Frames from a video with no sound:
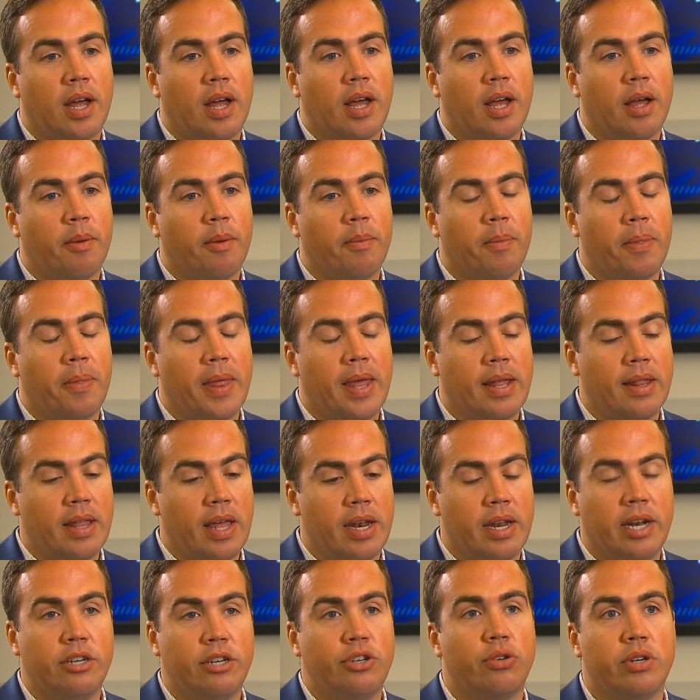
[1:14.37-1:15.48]
and
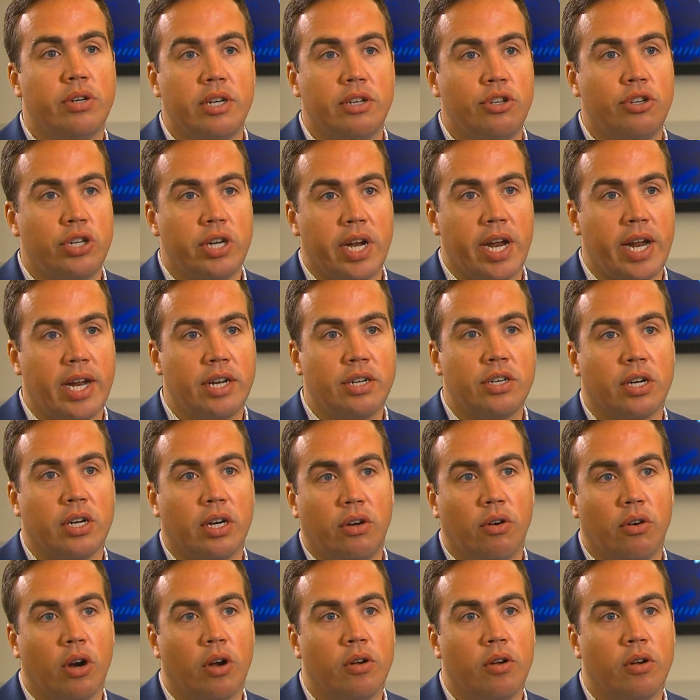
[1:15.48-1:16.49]
that industry has changed and